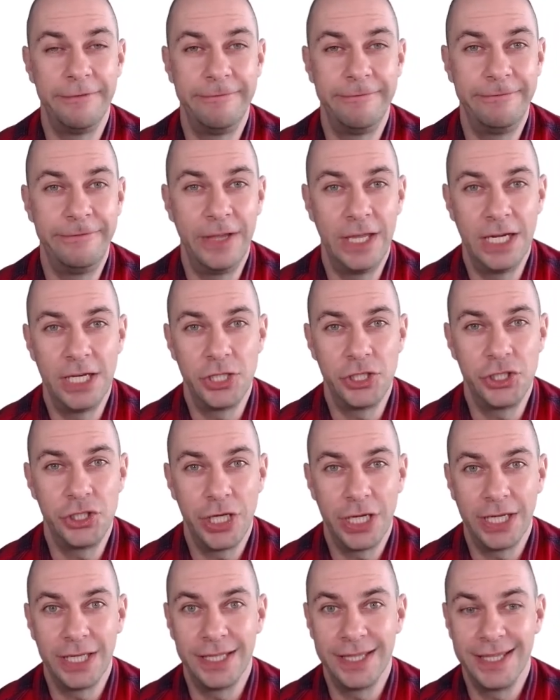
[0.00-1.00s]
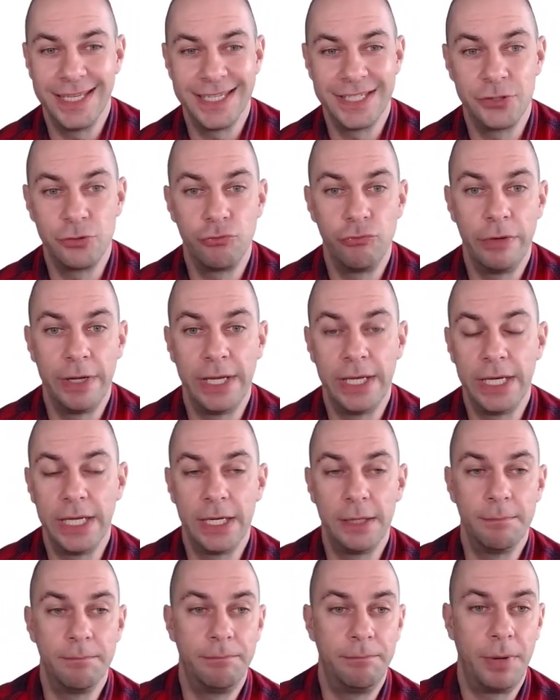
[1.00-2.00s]
finishing this
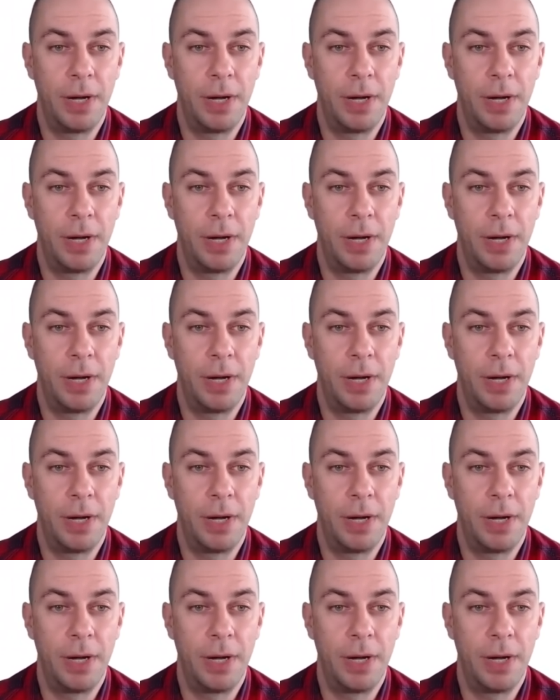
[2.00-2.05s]
reading